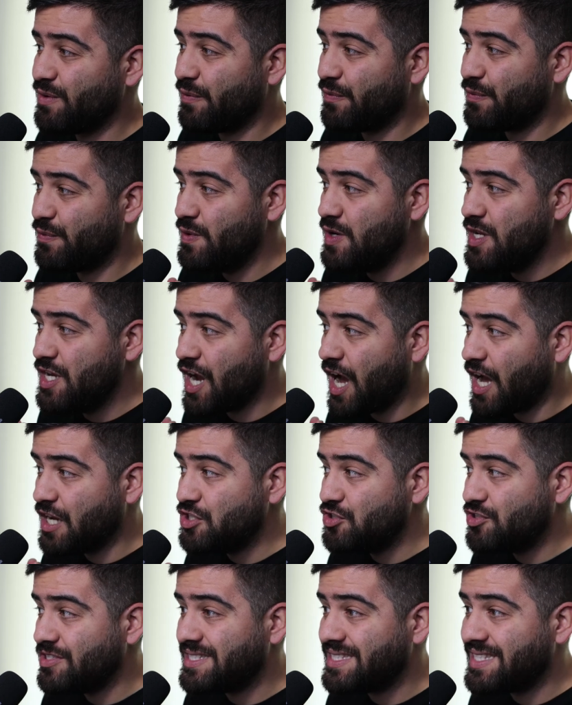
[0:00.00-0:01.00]
of
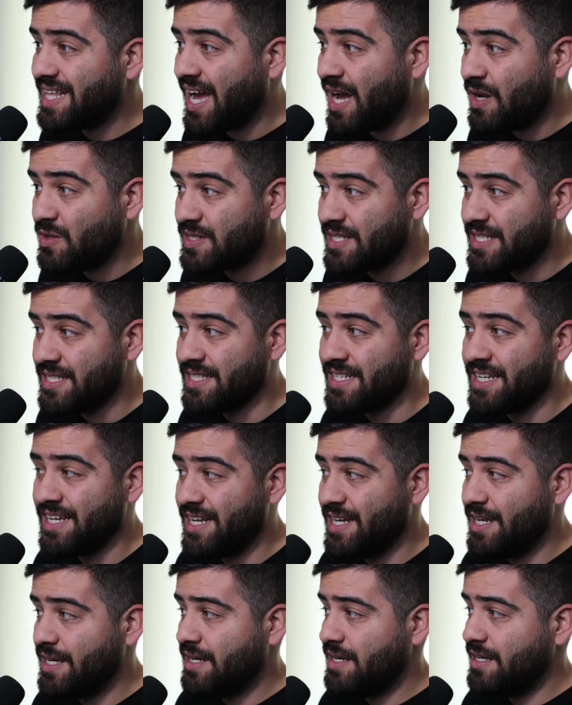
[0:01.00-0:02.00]
300,000
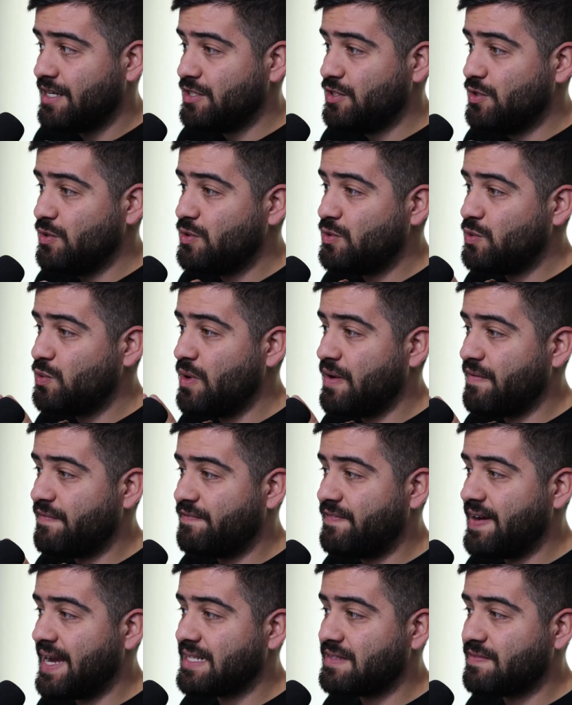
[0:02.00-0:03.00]
due to a
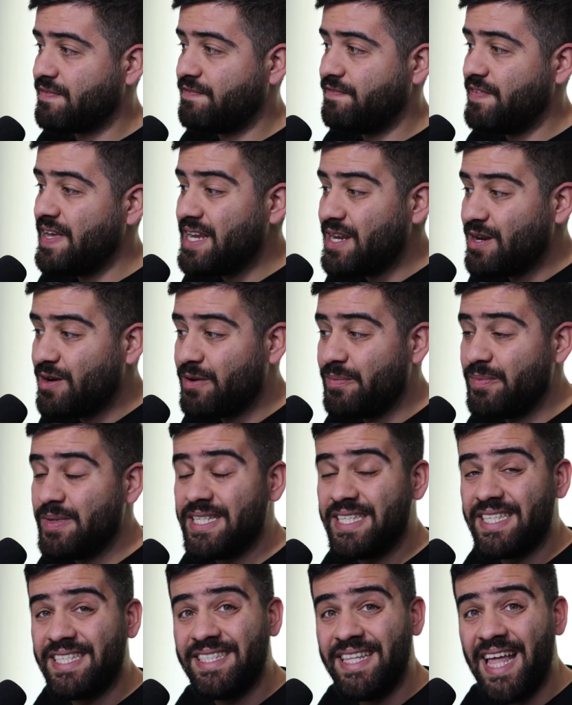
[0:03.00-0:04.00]
fat finger
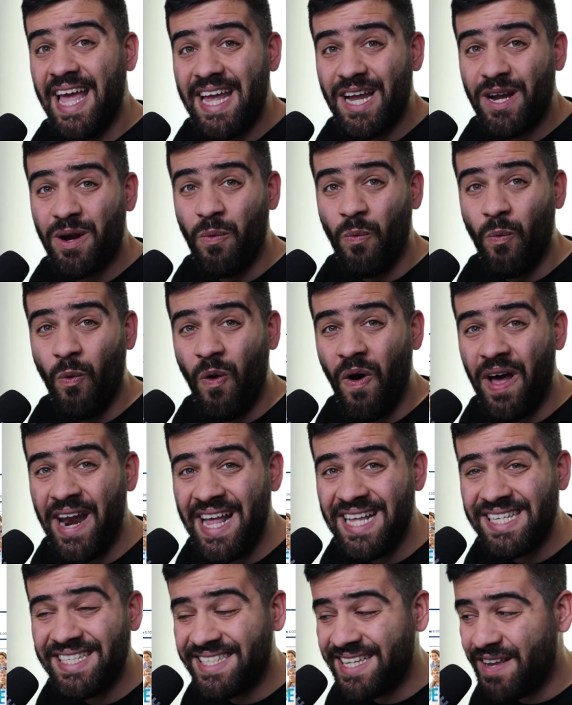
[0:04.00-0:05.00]
mistake. What
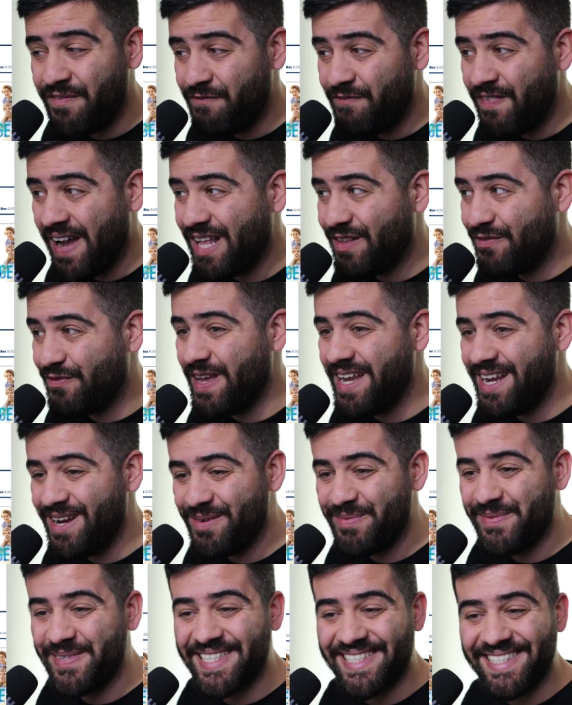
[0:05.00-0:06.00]
is a fat
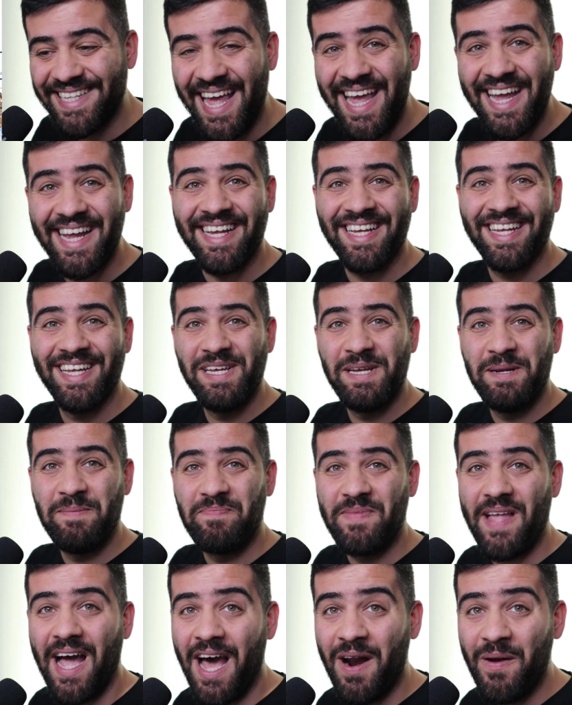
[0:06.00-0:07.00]
finger mistake?
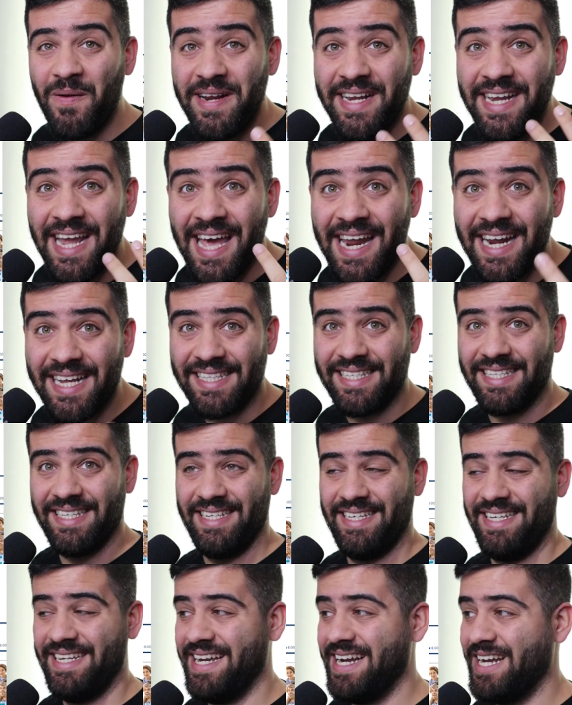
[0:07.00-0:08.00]
I don't get it.
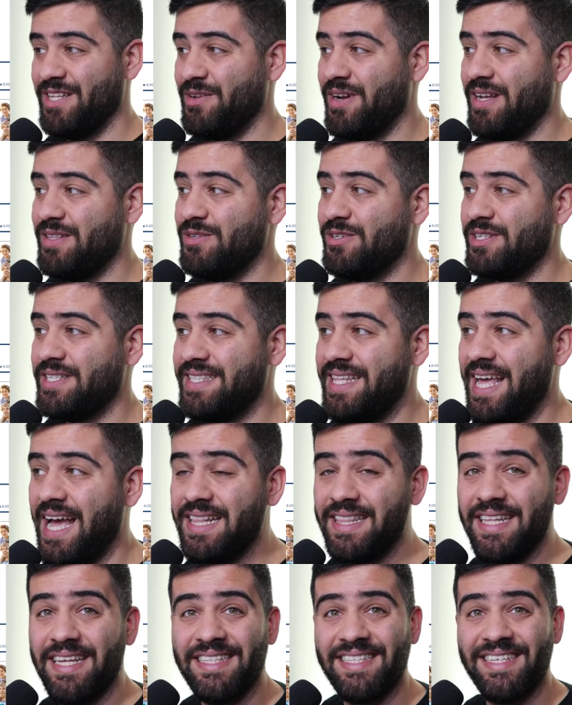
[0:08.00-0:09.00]
I don't
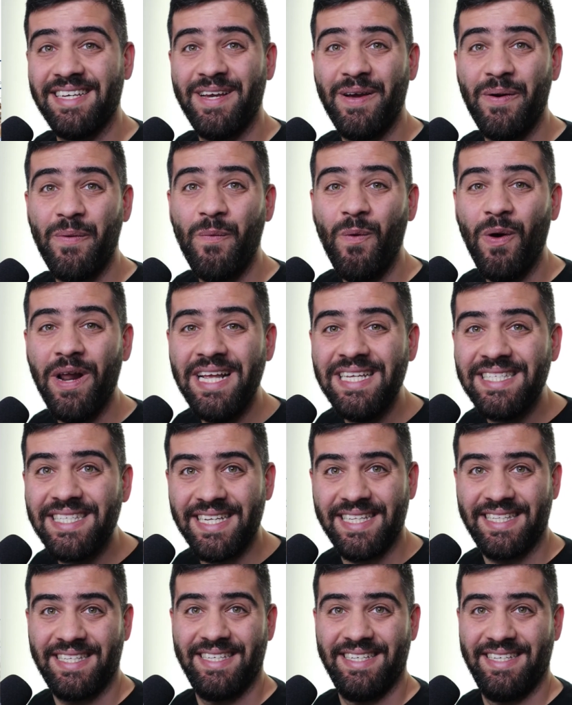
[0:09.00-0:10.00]
understand it. What is
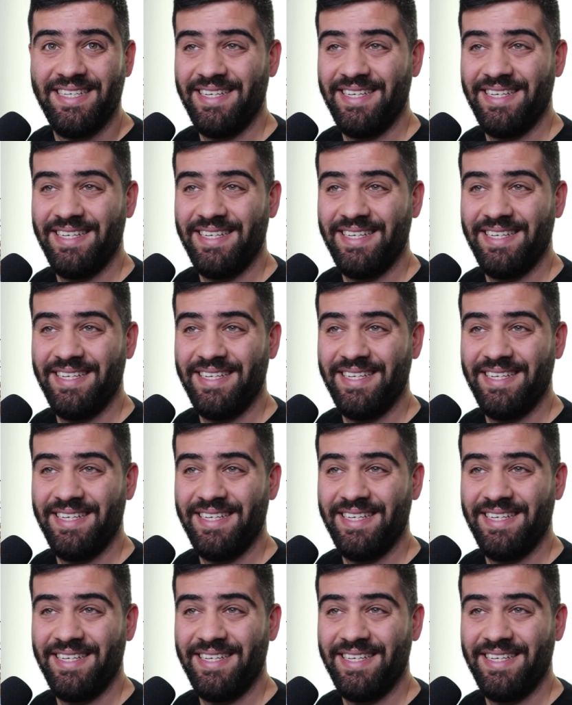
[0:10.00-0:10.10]
it?